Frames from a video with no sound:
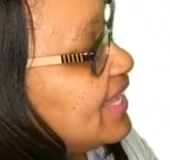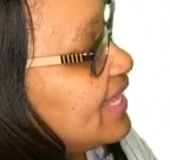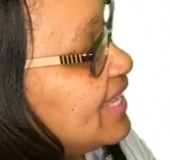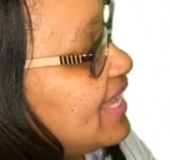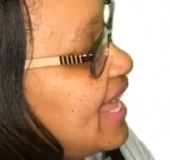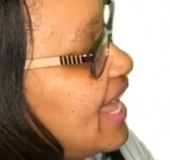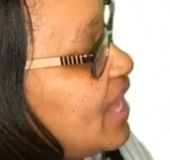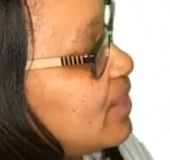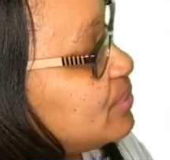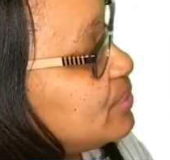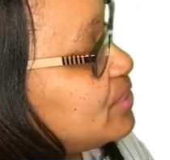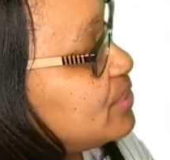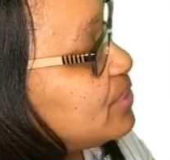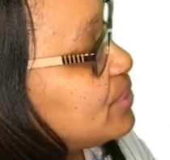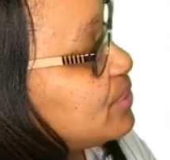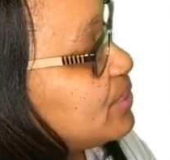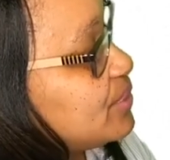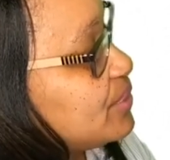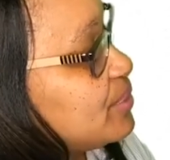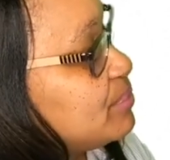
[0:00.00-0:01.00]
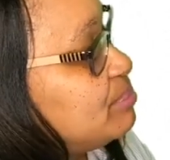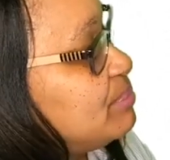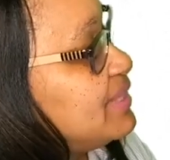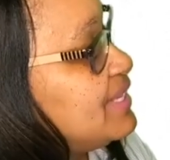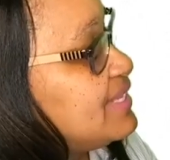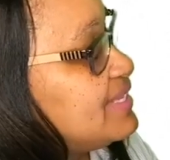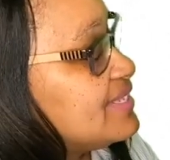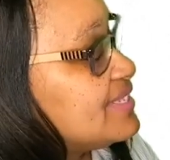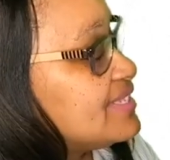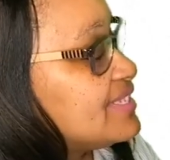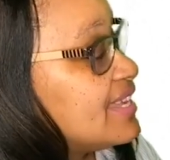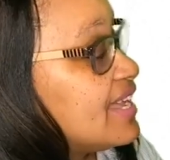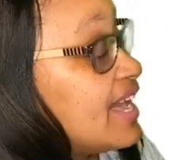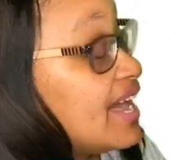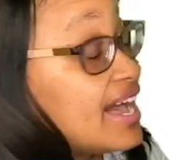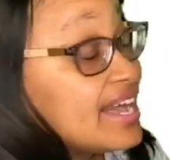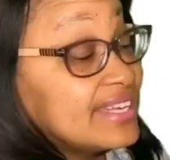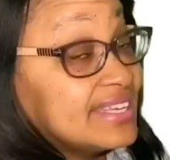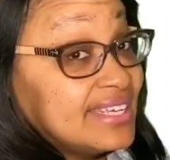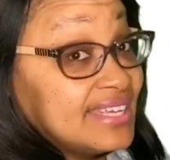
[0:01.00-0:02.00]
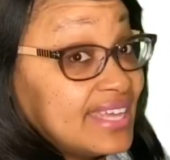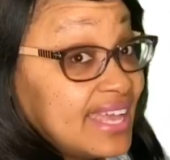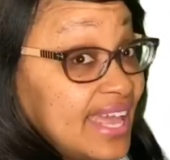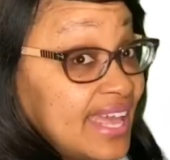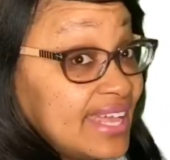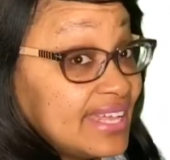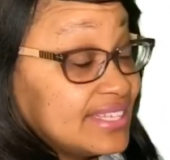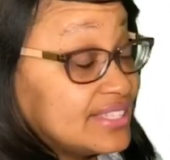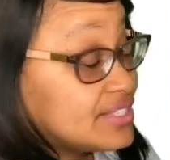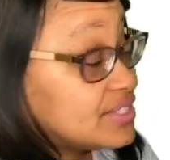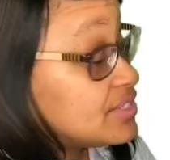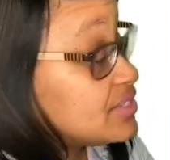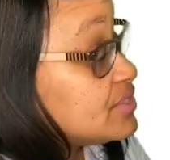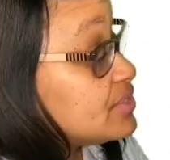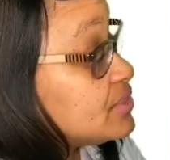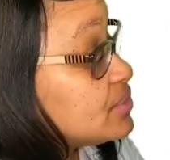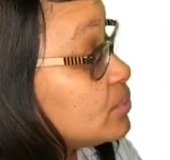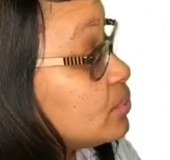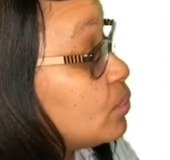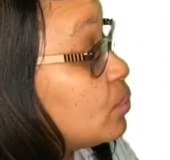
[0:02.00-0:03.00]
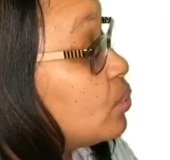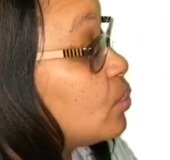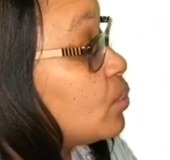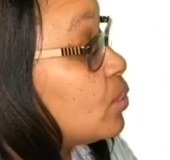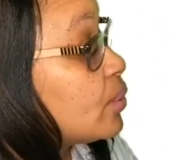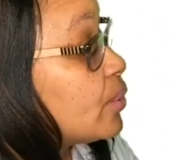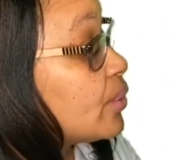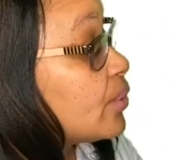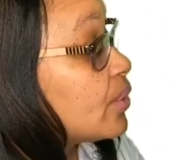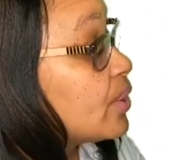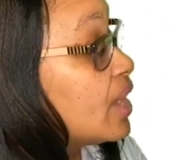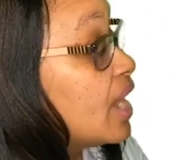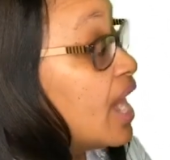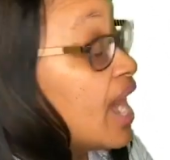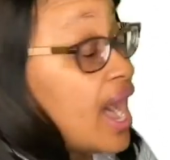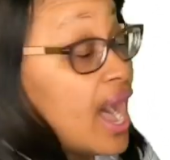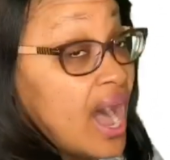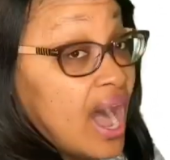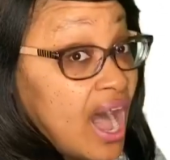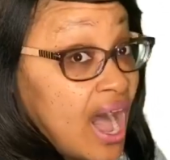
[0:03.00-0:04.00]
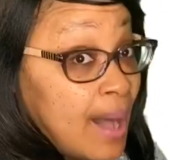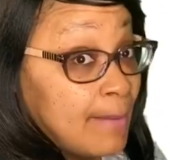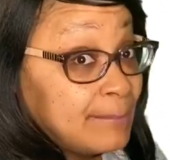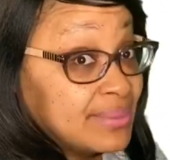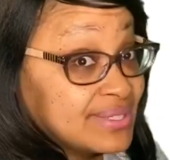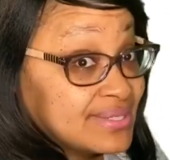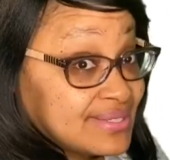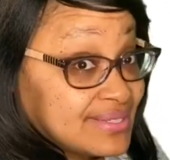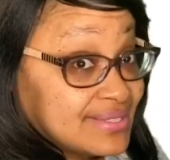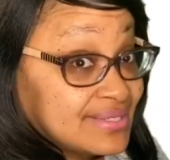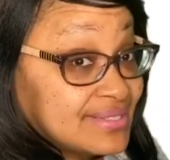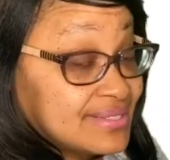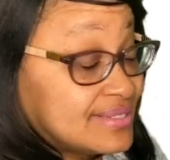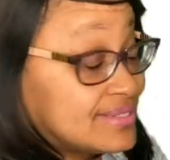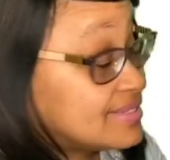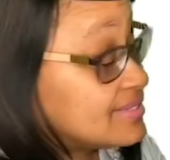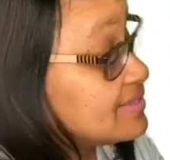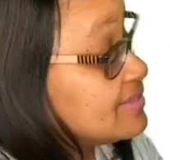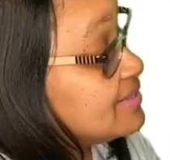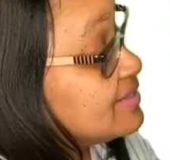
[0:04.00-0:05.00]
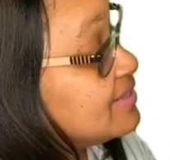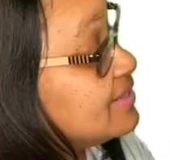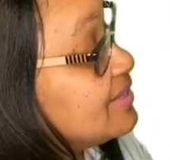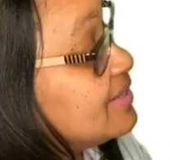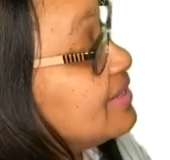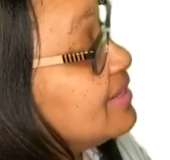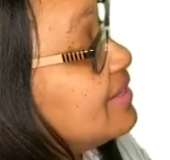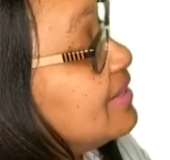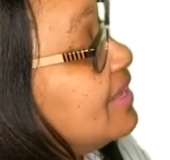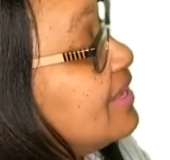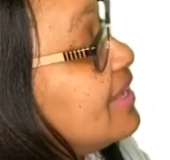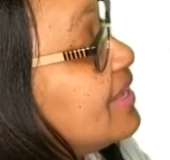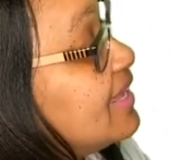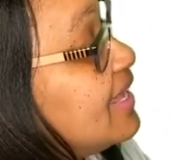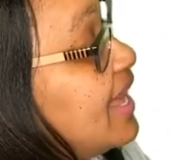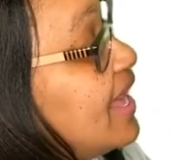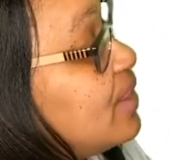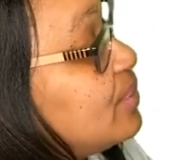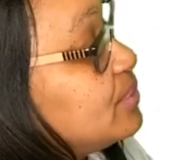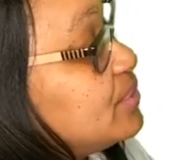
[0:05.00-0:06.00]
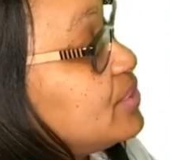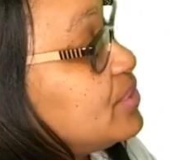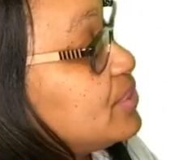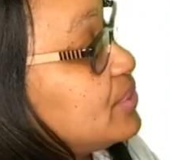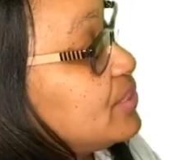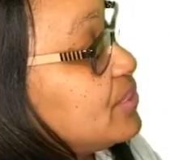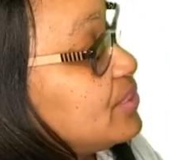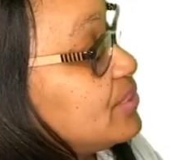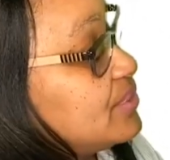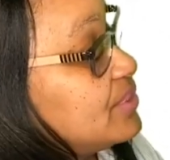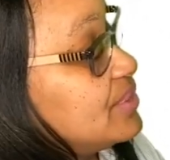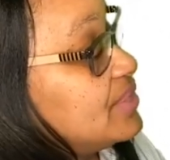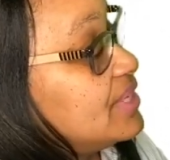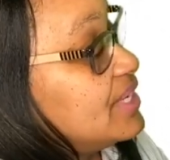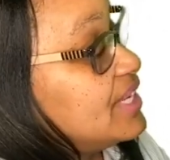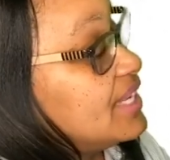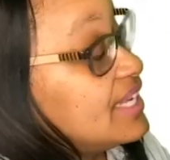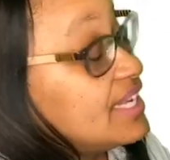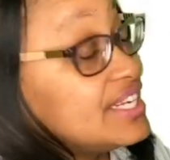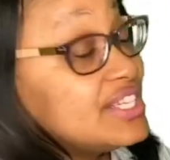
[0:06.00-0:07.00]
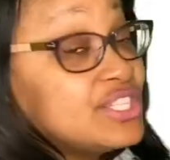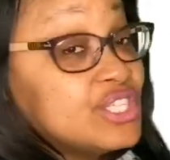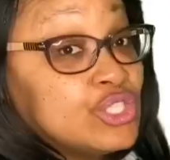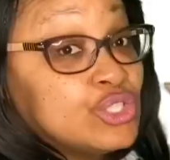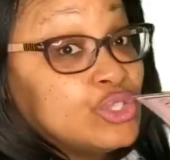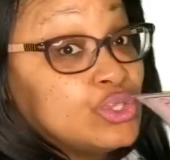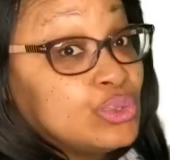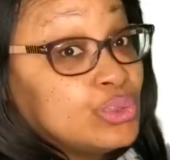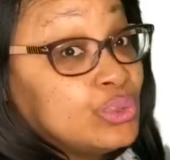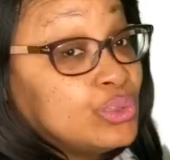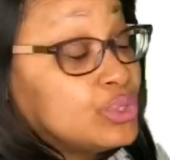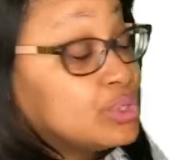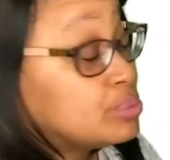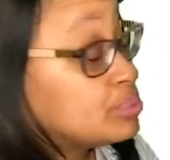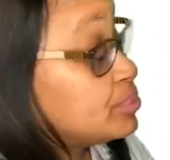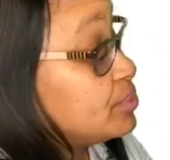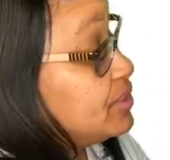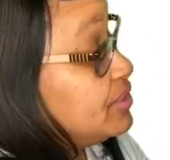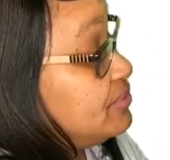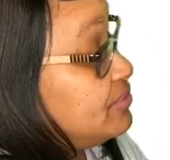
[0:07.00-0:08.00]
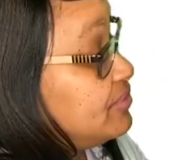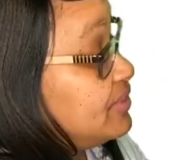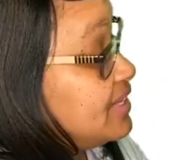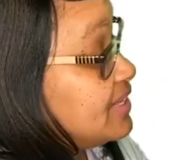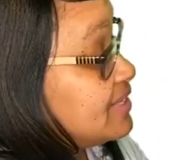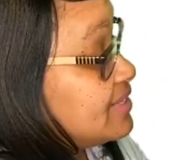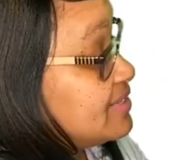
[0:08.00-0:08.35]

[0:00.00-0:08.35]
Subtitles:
Counter means against or opposite. Counter, it is a dual prefix.